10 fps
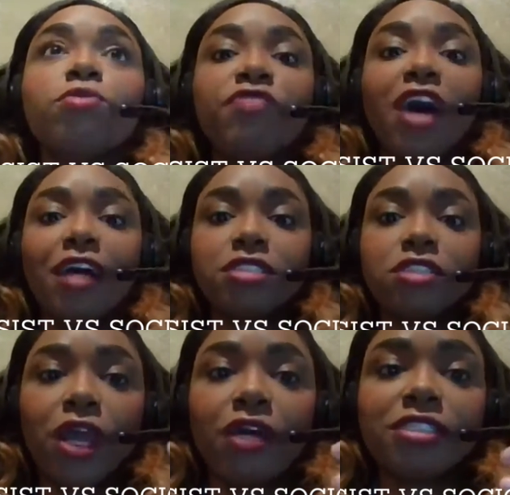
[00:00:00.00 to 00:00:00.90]
revolves
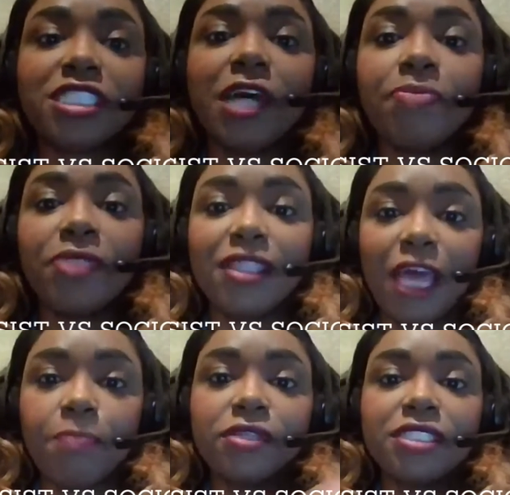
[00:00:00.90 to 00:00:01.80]
around something
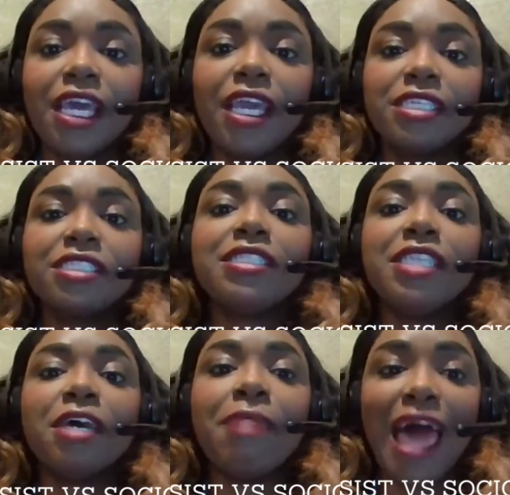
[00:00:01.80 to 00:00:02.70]
that pertains to
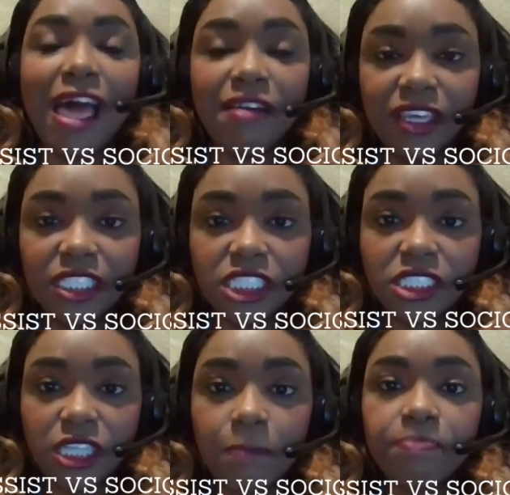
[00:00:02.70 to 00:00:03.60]
them having
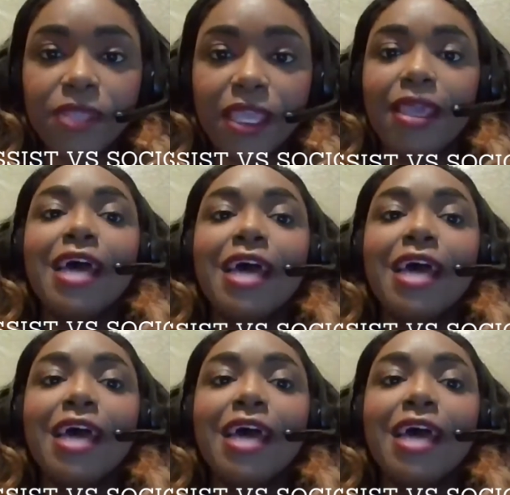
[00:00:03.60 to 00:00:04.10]
something.